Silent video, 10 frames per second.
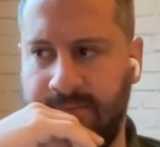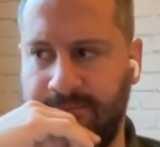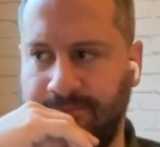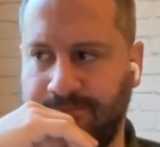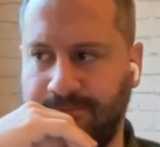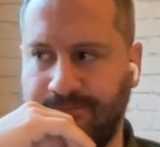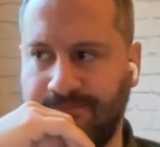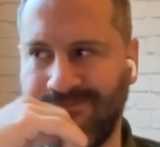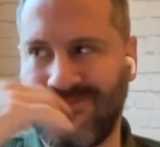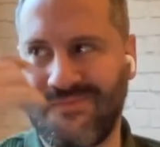And
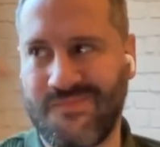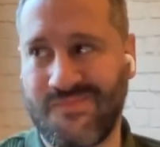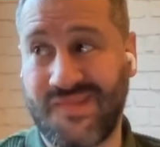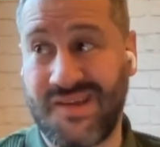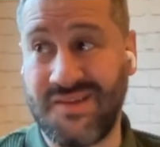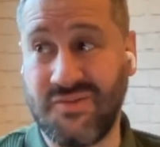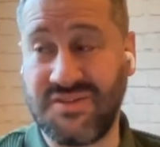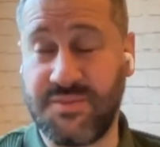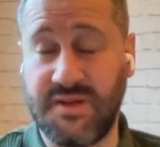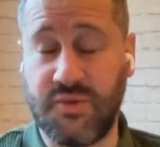
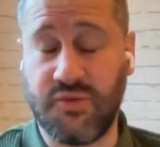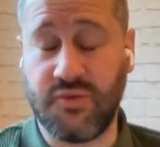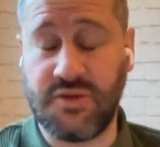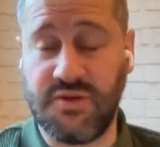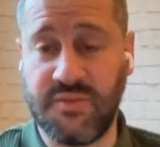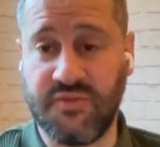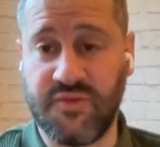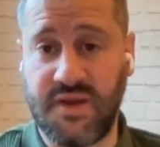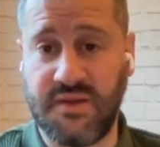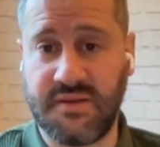ultimately, we're all
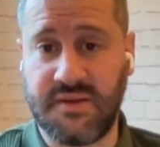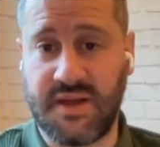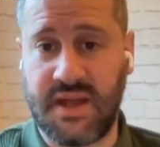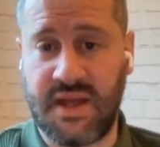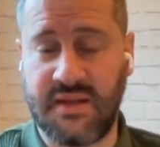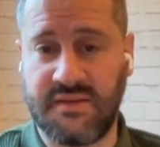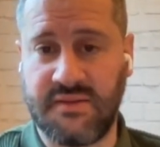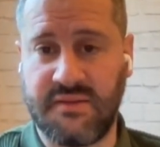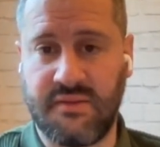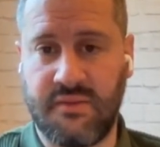human, right?
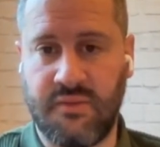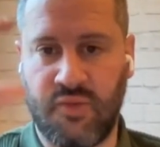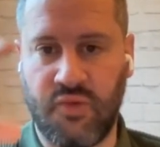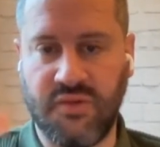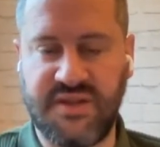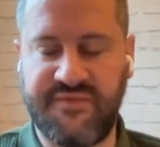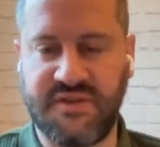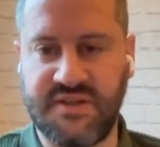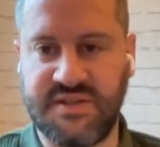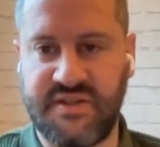And we're all
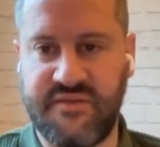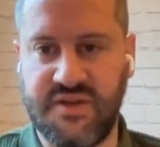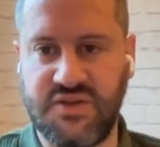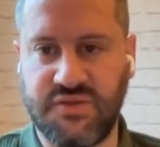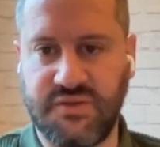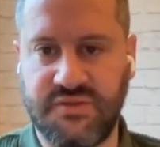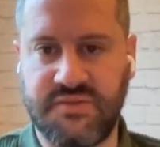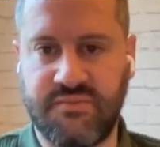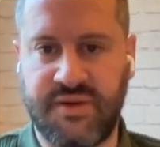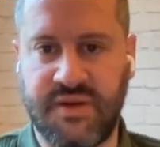different as
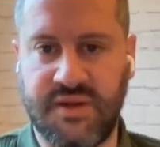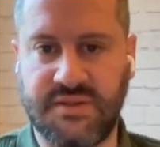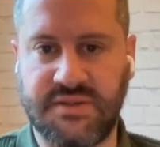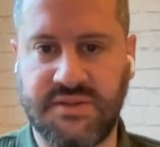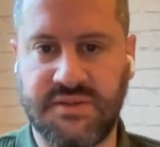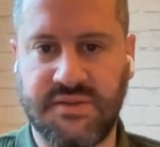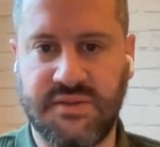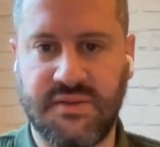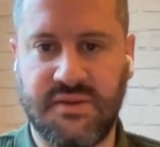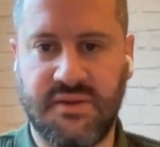individuals, but
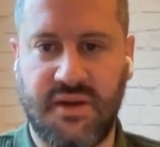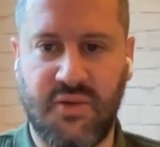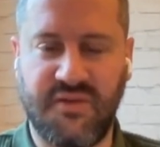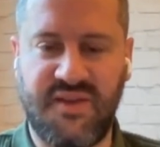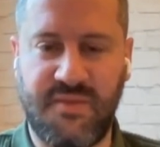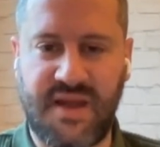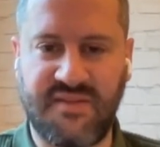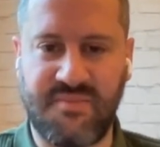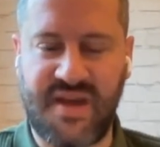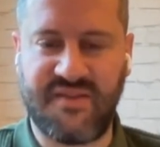I always think
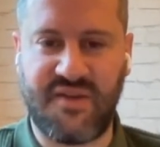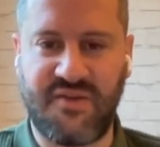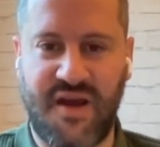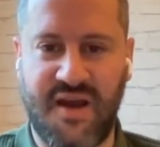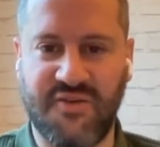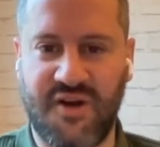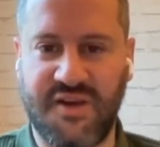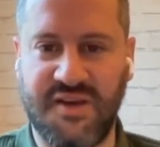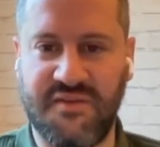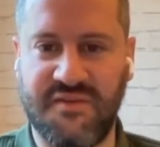back to Maslow's
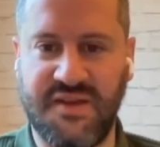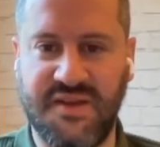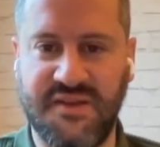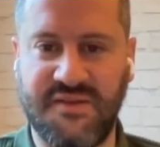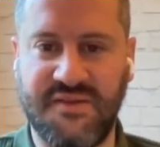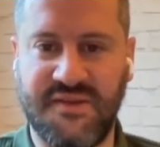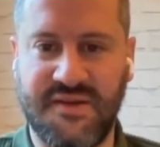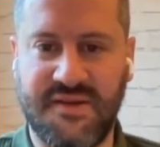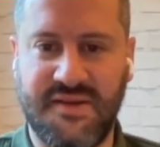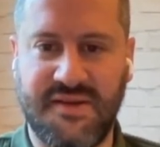hierarchy of needs.
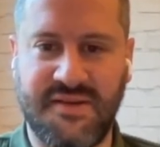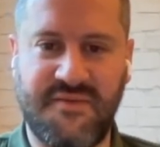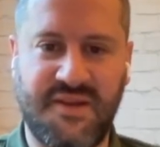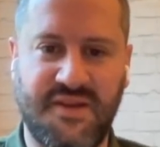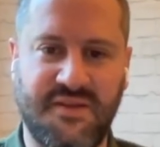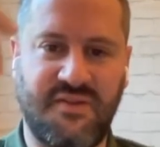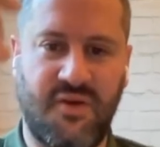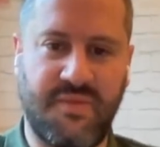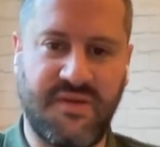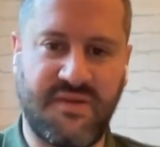I think at the
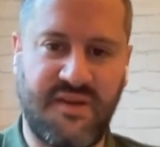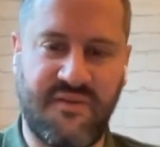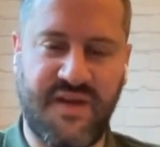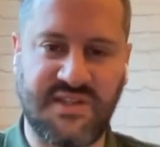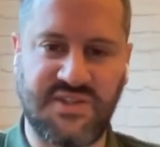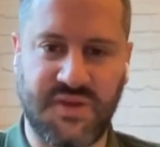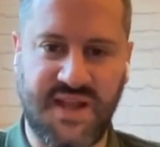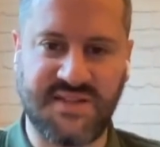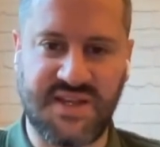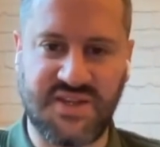top is
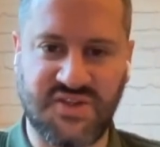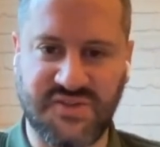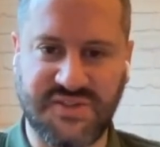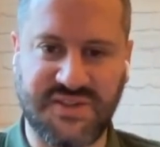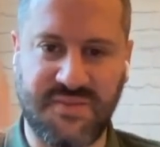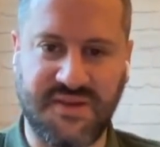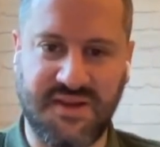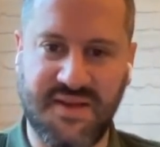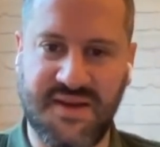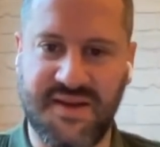self-actualization or
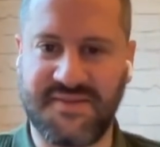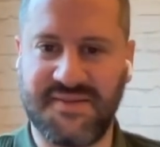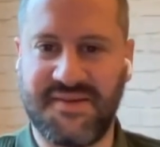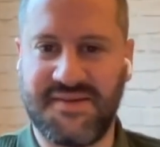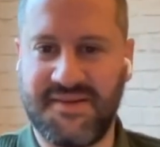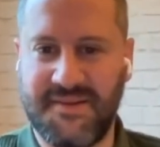something like that.